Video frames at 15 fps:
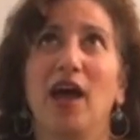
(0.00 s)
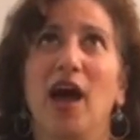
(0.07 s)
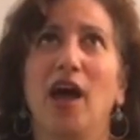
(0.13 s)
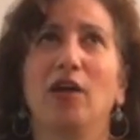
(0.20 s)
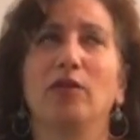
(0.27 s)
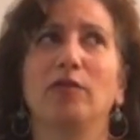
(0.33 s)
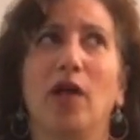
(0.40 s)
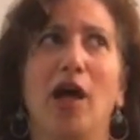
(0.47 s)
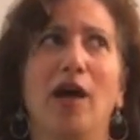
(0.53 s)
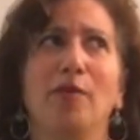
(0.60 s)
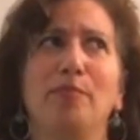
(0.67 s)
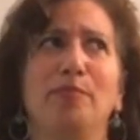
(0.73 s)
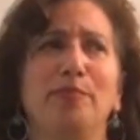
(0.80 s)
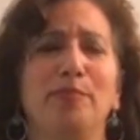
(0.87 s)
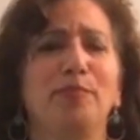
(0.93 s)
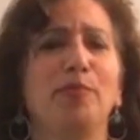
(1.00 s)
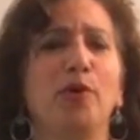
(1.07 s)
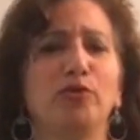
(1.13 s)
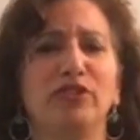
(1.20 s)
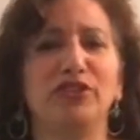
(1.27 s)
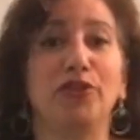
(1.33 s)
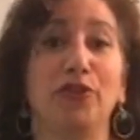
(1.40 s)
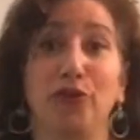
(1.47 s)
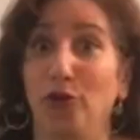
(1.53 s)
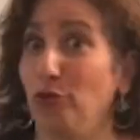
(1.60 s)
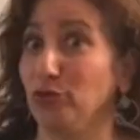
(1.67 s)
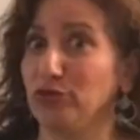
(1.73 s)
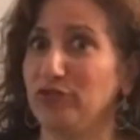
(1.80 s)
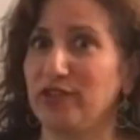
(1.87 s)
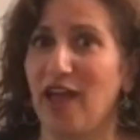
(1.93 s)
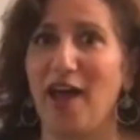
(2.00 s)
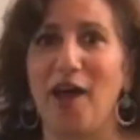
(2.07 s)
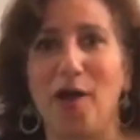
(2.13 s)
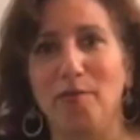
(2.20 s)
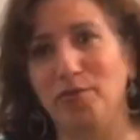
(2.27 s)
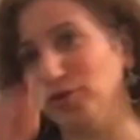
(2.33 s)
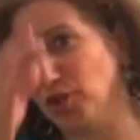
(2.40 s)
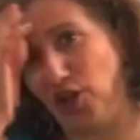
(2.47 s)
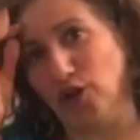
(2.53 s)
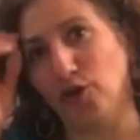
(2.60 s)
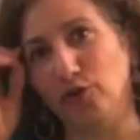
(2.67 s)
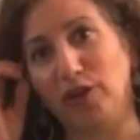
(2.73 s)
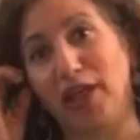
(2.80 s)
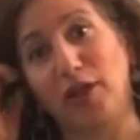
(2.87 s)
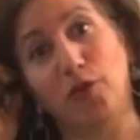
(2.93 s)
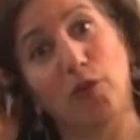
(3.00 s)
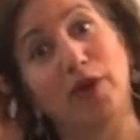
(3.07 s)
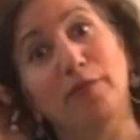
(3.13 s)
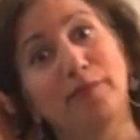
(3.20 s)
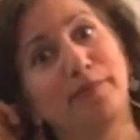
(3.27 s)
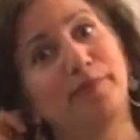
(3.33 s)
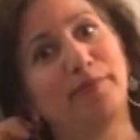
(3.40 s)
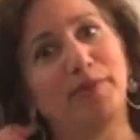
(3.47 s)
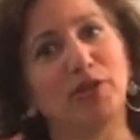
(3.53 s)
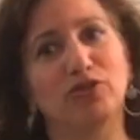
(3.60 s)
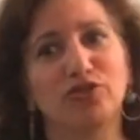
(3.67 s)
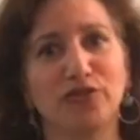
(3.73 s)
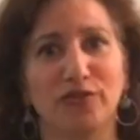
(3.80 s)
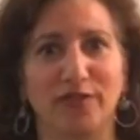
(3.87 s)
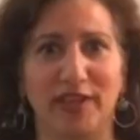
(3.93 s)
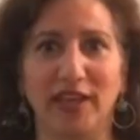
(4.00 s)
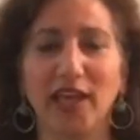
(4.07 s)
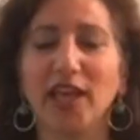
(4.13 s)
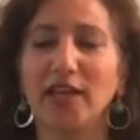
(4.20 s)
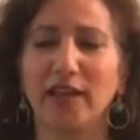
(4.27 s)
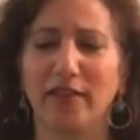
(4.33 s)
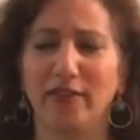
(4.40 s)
I'll post in the notes below, like what beers are vegan,